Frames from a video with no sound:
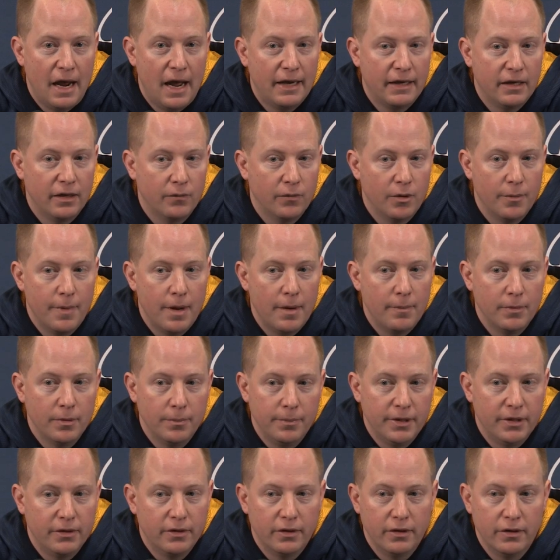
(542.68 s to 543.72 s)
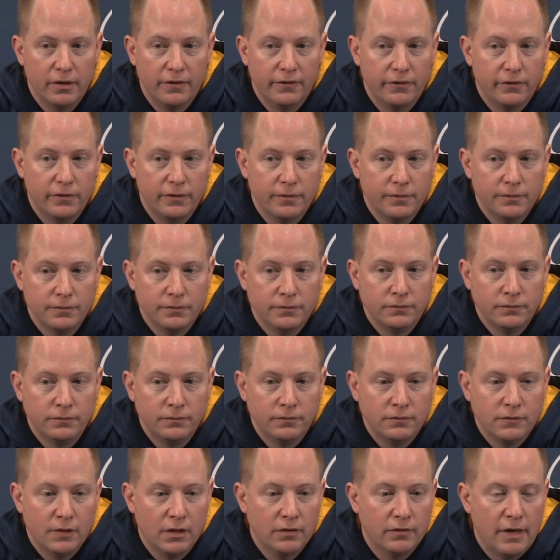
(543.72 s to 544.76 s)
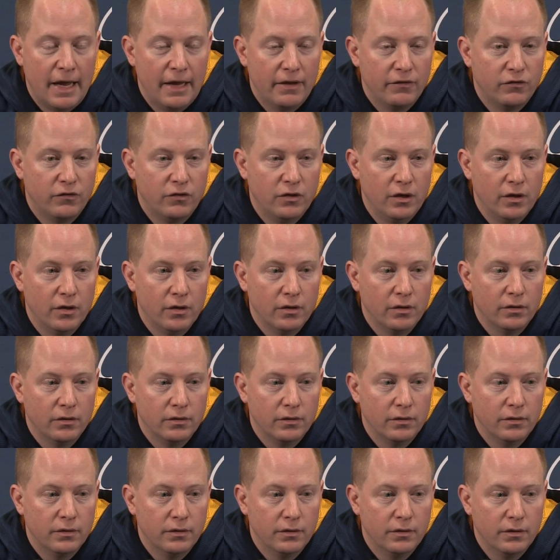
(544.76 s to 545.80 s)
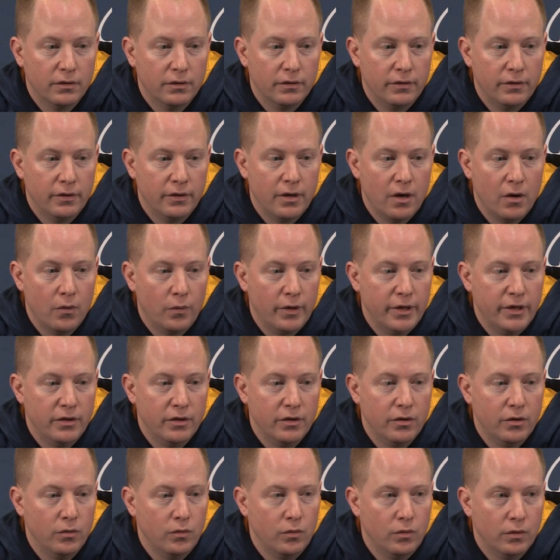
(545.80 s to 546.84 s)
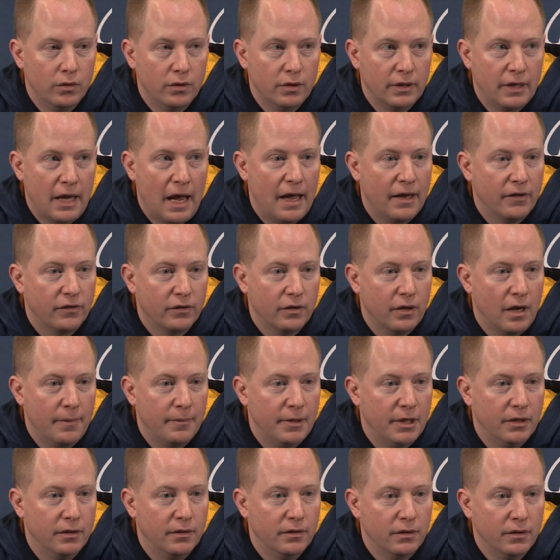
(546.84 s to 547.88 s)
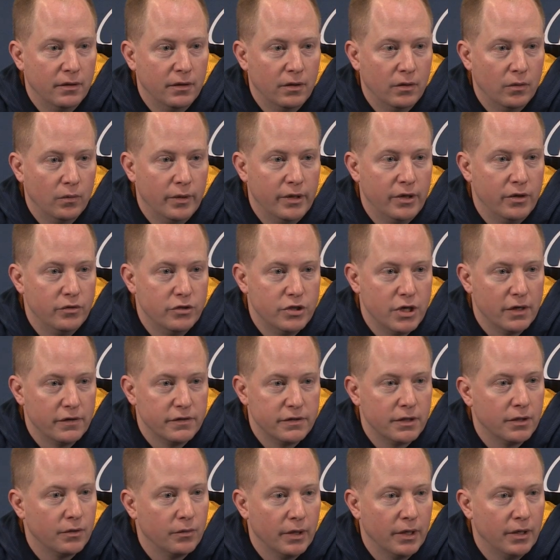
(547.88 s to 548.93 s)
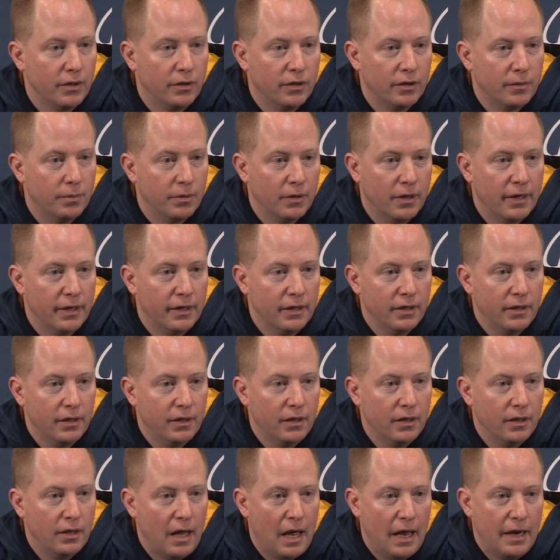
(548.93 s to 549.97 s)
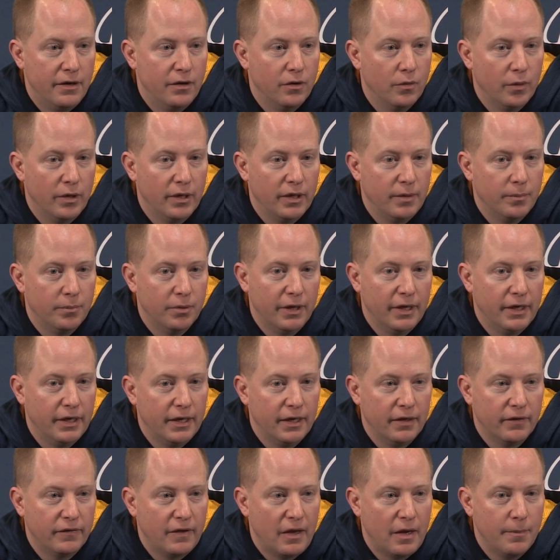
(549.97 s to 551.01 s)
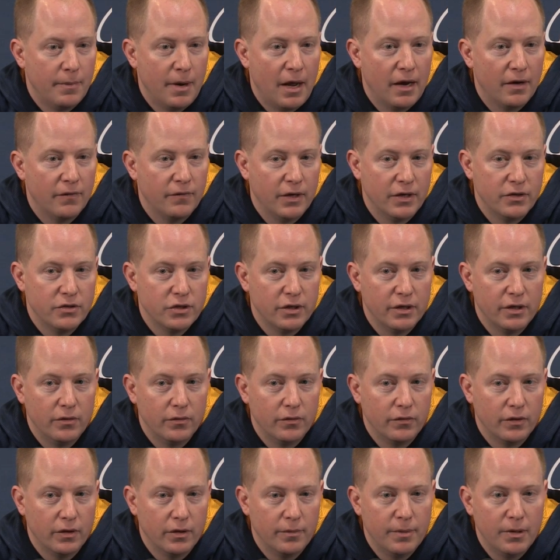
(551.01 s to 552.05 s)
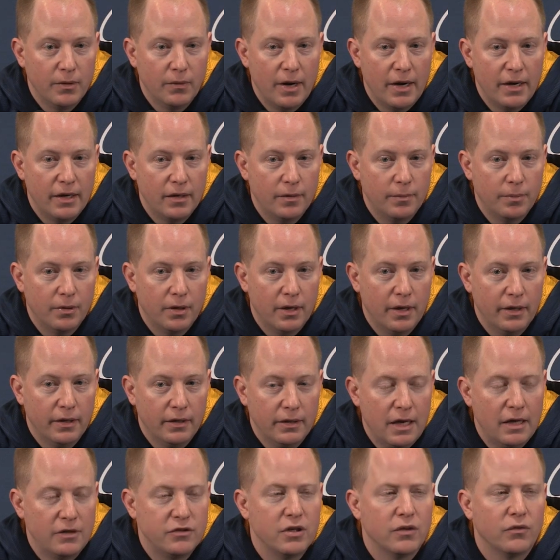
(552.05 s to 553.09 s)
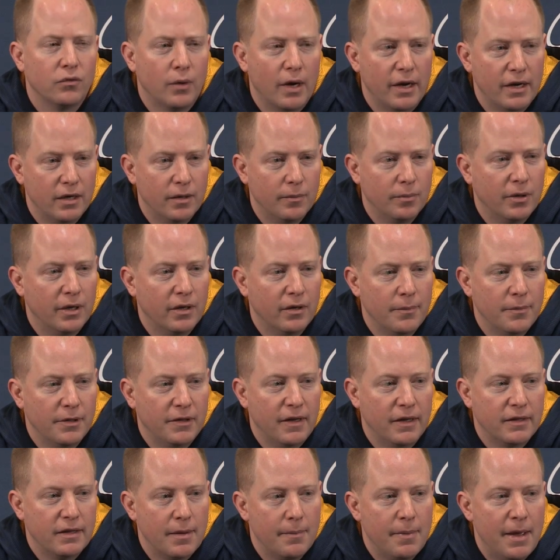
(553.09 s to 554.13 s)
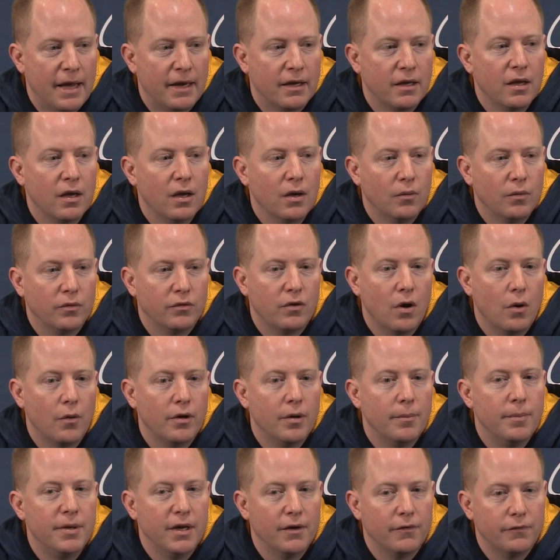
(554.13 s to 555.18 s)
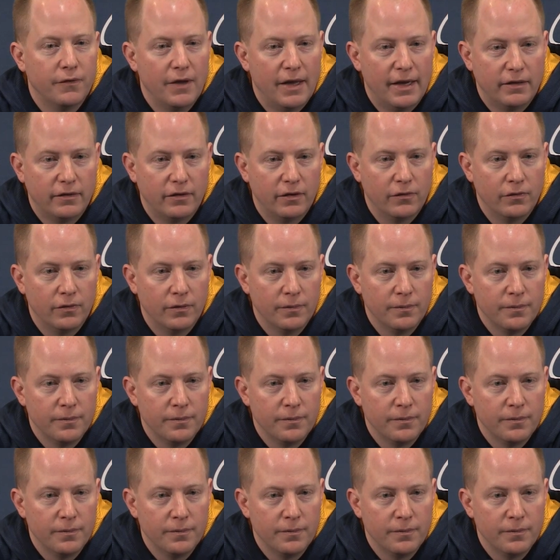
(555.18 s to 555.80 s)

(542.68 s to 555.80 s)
I can remember because last year, you know, we knew guys. I mean, we knew Justin Green could play. I knew when he played against St. Bonaventure, he was going to be ready to play. Not just ready to play. Let me take that back. Was going to be effective.